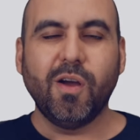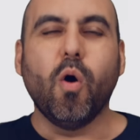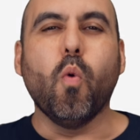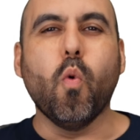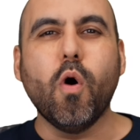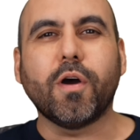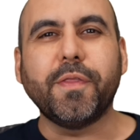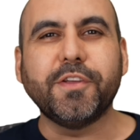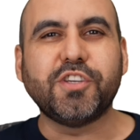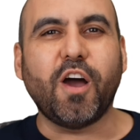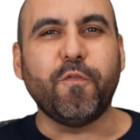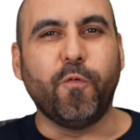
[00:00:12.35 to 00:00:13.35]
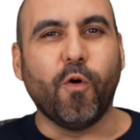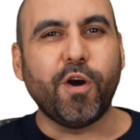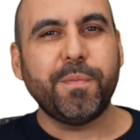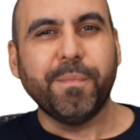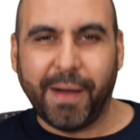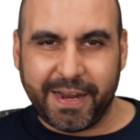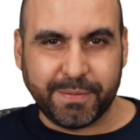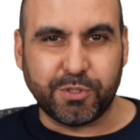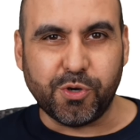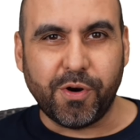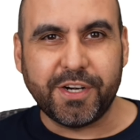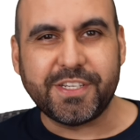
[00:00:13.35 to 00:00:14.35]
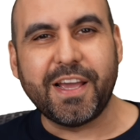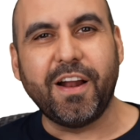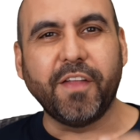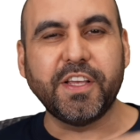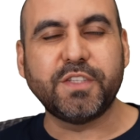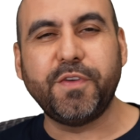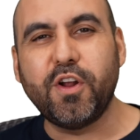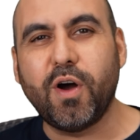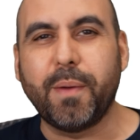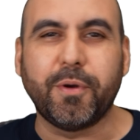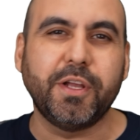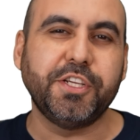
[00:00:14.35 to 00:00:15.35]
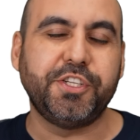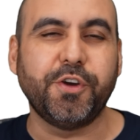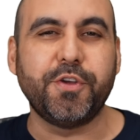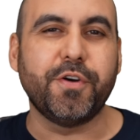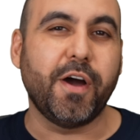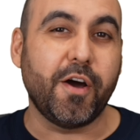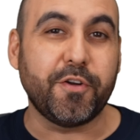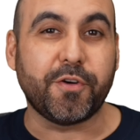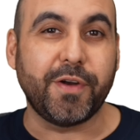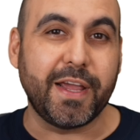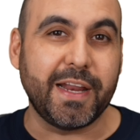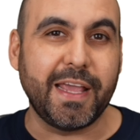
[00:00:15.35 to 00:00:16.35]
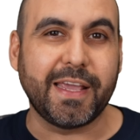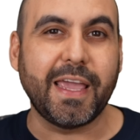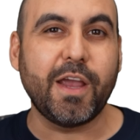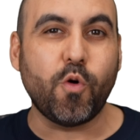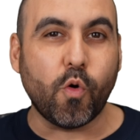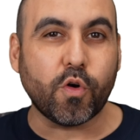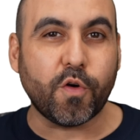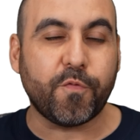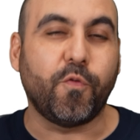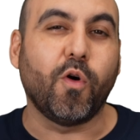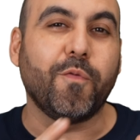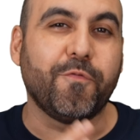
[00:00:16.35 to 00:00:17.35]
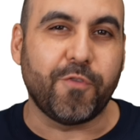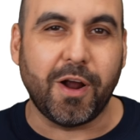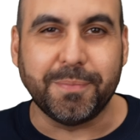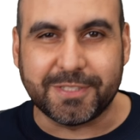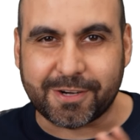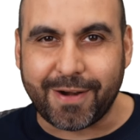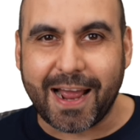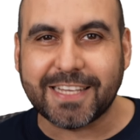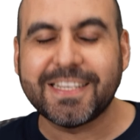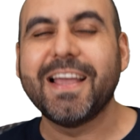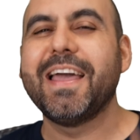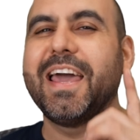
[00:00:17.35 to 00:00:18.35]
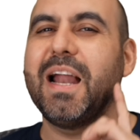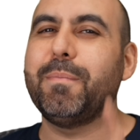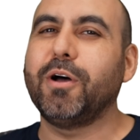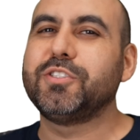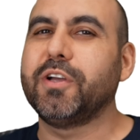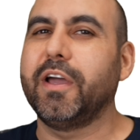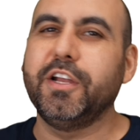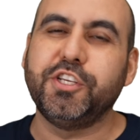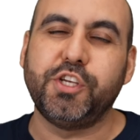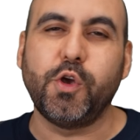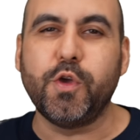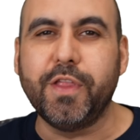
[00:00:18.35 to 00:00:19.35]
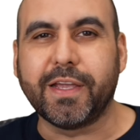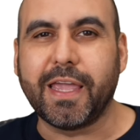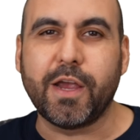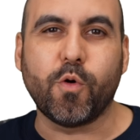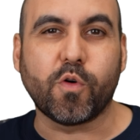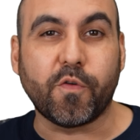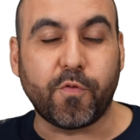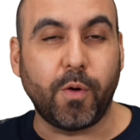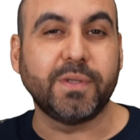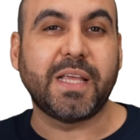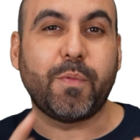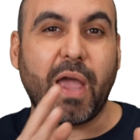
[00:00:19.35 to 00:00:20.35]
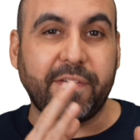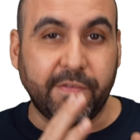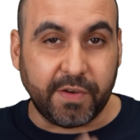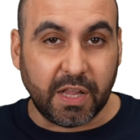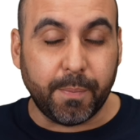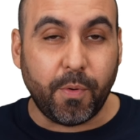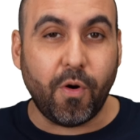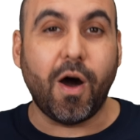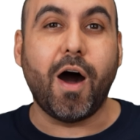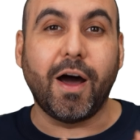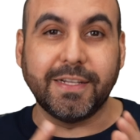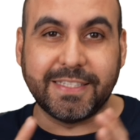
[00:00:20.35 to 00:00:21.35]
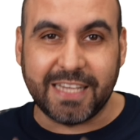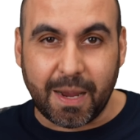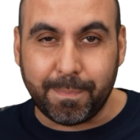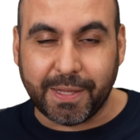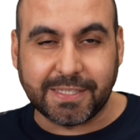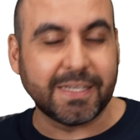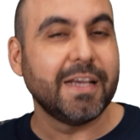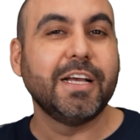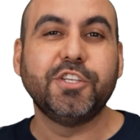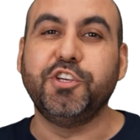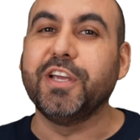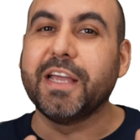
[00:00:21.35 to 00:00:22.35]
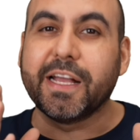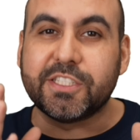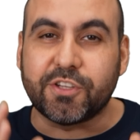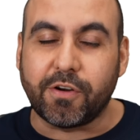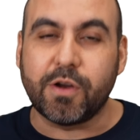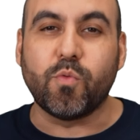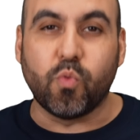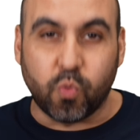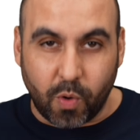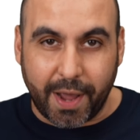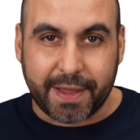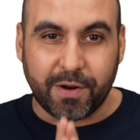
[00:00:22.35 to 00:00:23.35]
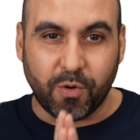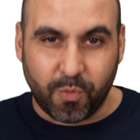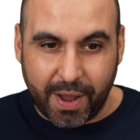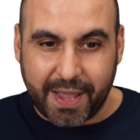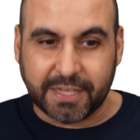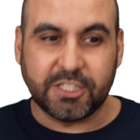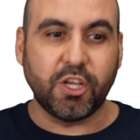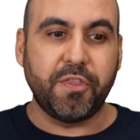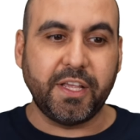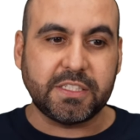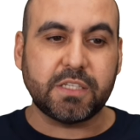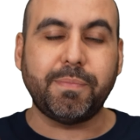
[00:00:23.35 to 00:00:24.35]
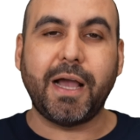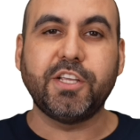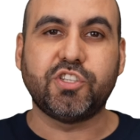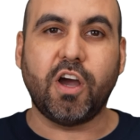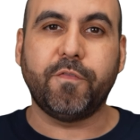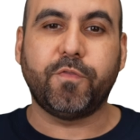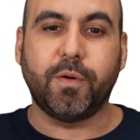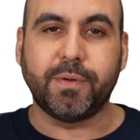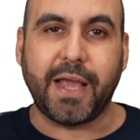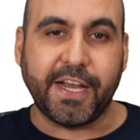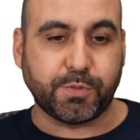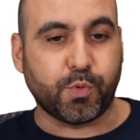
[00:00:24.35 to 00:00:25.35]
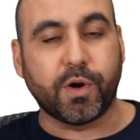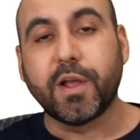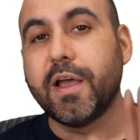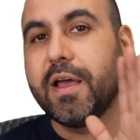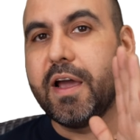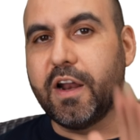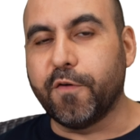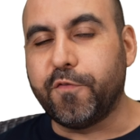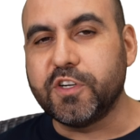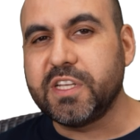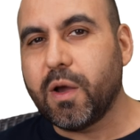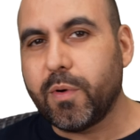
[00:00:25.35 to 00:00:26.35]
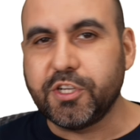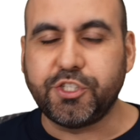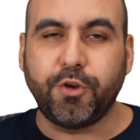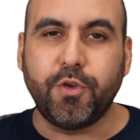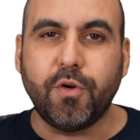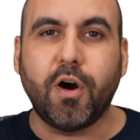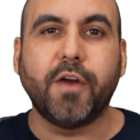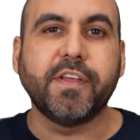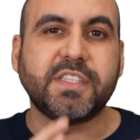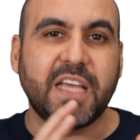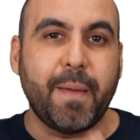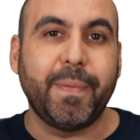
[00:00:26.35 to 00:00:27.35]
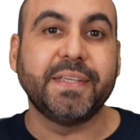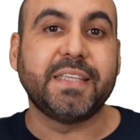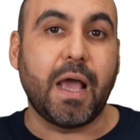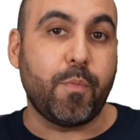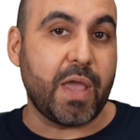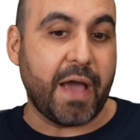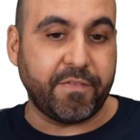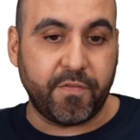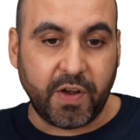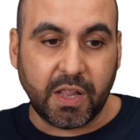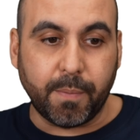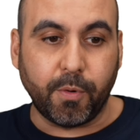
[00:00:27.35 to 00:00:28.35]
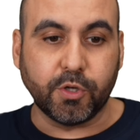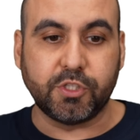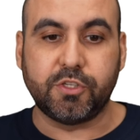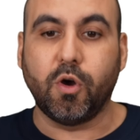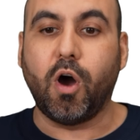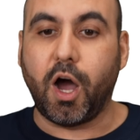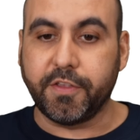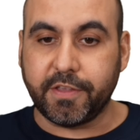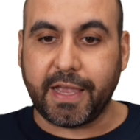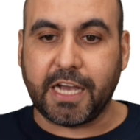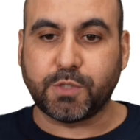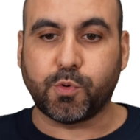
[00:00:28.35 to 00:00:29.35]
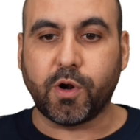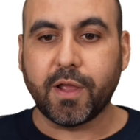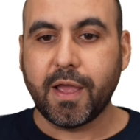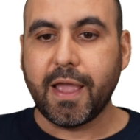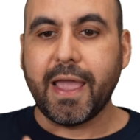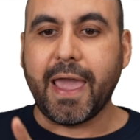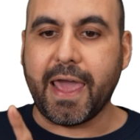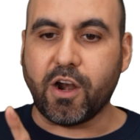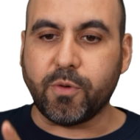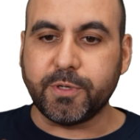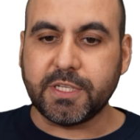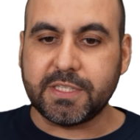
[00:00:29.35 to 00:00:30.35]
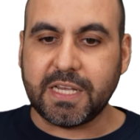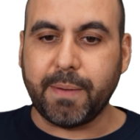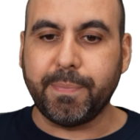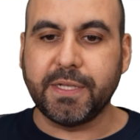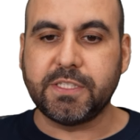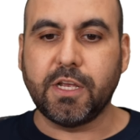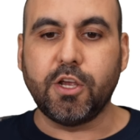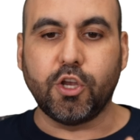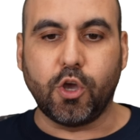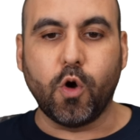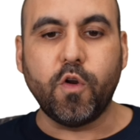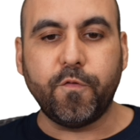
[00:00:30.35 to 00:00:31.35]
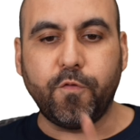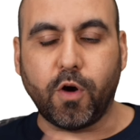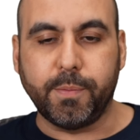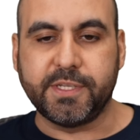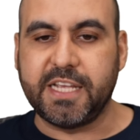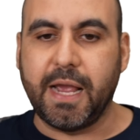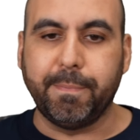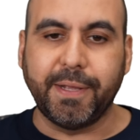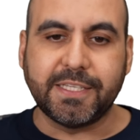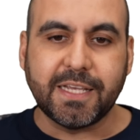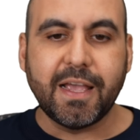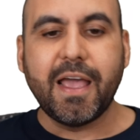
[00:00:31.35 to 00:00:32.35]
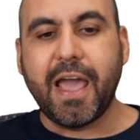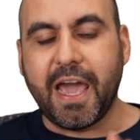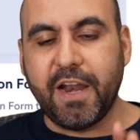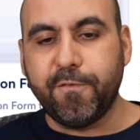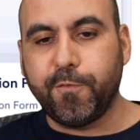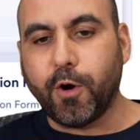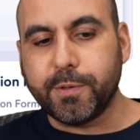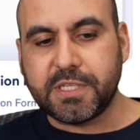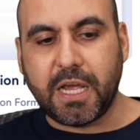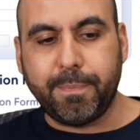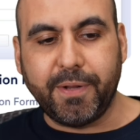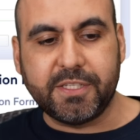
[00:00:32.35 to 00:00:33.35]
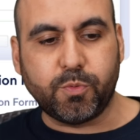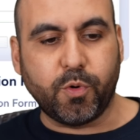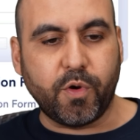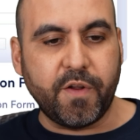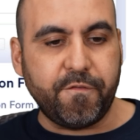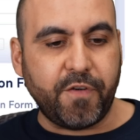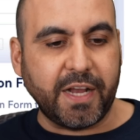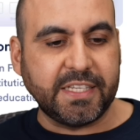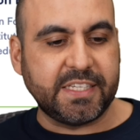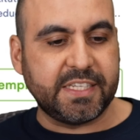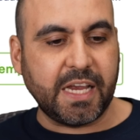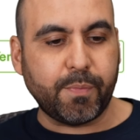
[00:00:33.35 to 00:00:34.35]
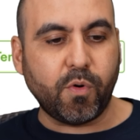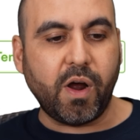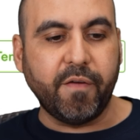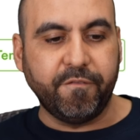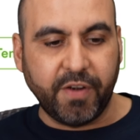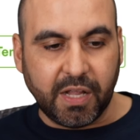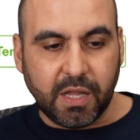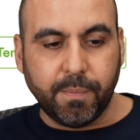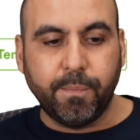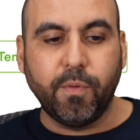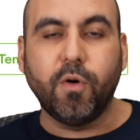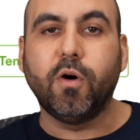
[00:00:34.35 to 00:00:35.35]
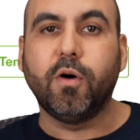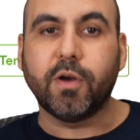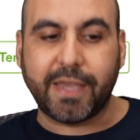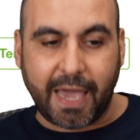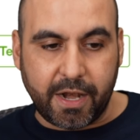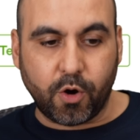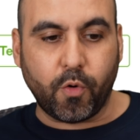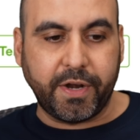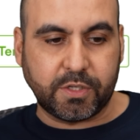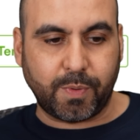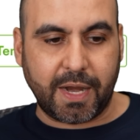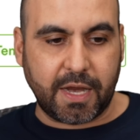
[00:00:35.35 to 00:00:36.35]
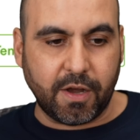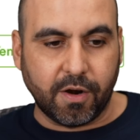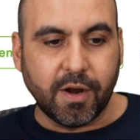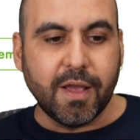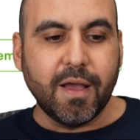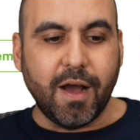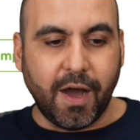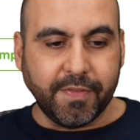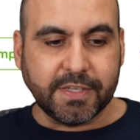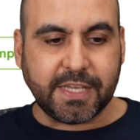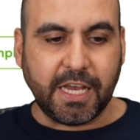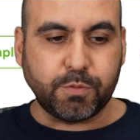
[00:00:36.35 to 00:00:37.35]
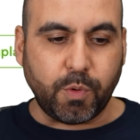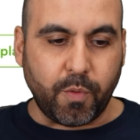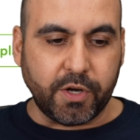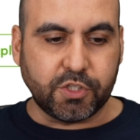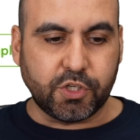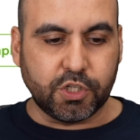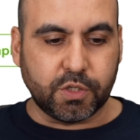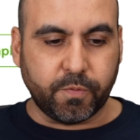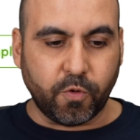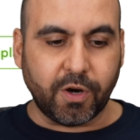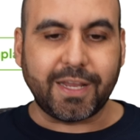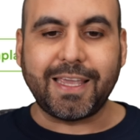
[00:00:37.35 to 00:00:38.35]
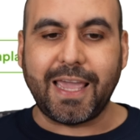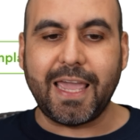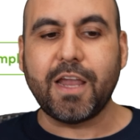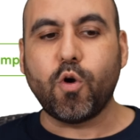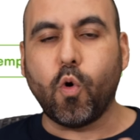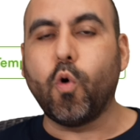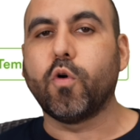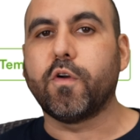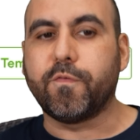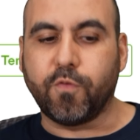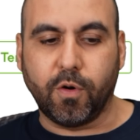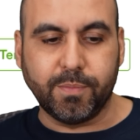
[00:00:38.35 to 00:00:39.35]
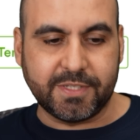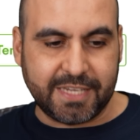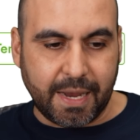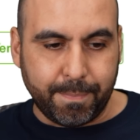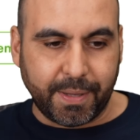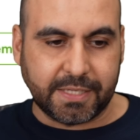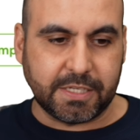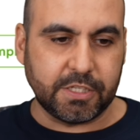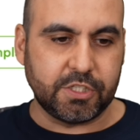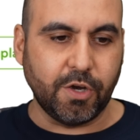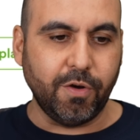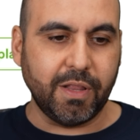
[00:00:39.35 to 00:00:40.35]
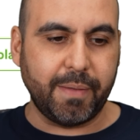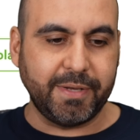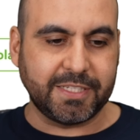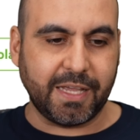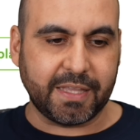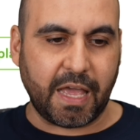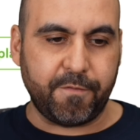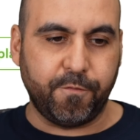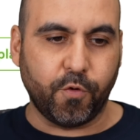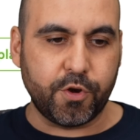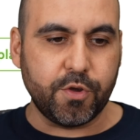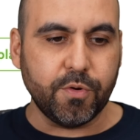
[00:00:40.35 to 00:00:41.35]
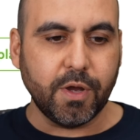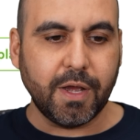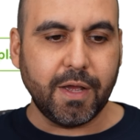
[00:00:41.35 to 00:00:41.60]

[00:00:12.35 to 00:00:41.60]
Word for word: Welcome to Jotform. My name is George, and on this video, I'm going to show you how to create a cake order form from scratch. And I'm also going to show you the cake order forms that we have available on templates so you can get started right away. So, this is my Jotform dashboard. And the first thing I want to show you are the templates that we have available. So, on the dashboard, head on over to templates, go to form templates, and in form templates, we're going to find several available categories right here. On this case, we want to search for cake order form templates. So let me select that for you.